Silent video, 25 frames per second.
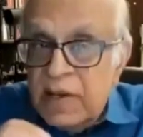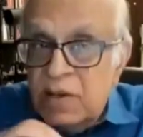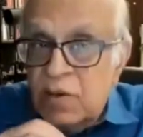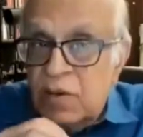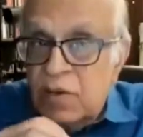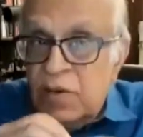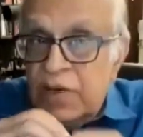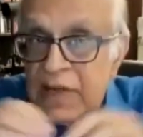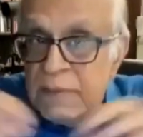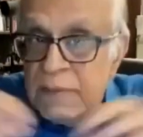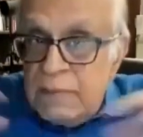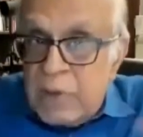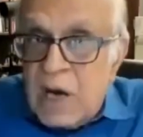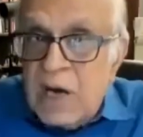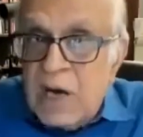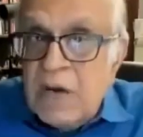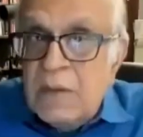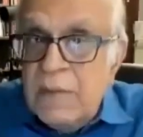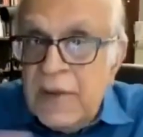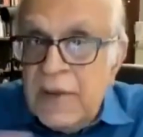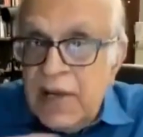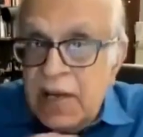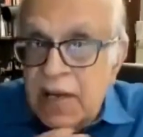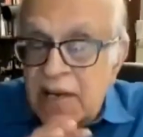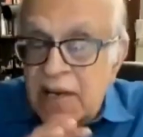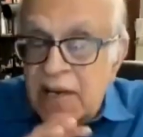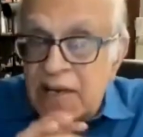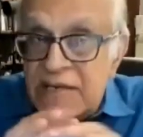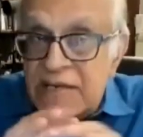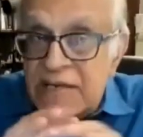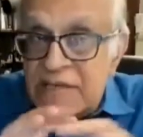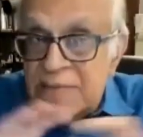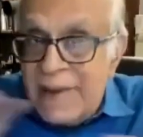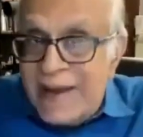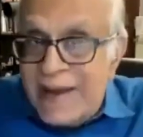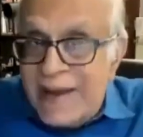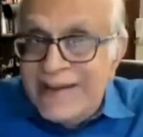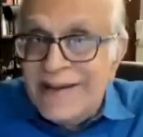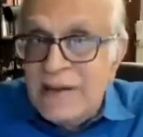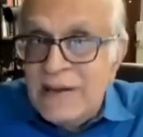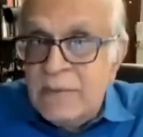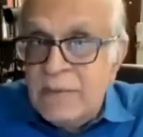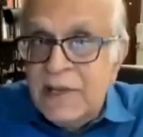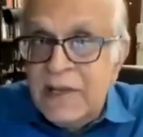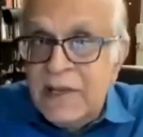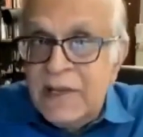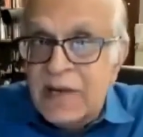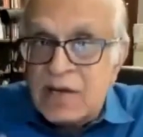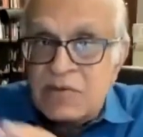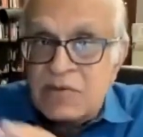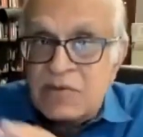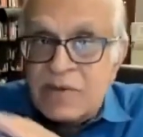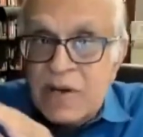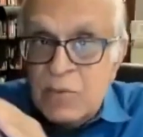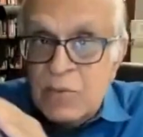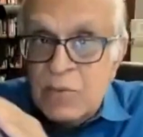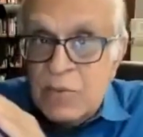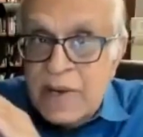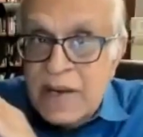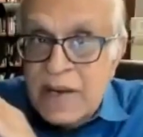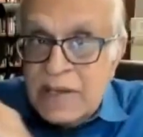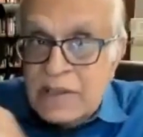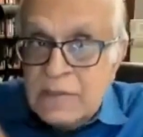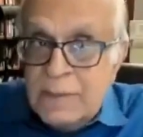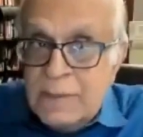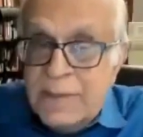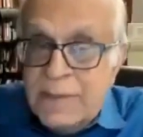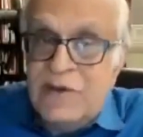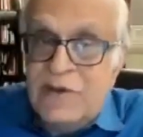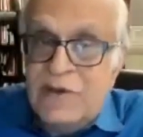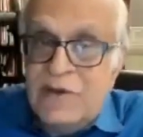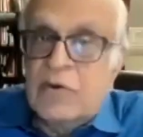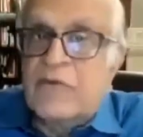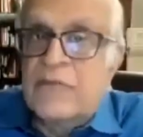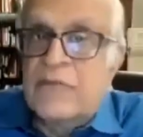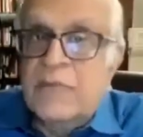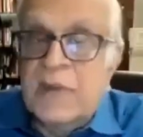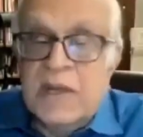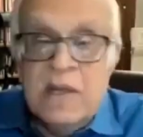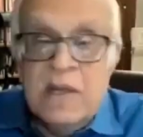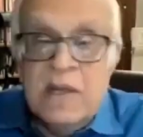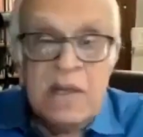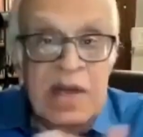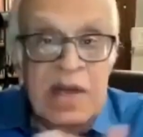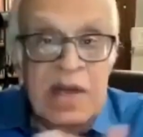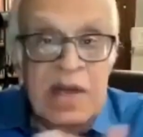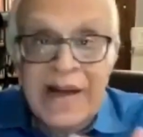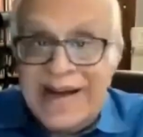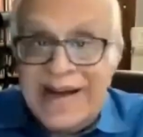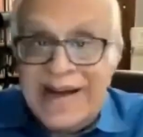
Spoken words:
debunk me and dismantle me and try to get the better of me,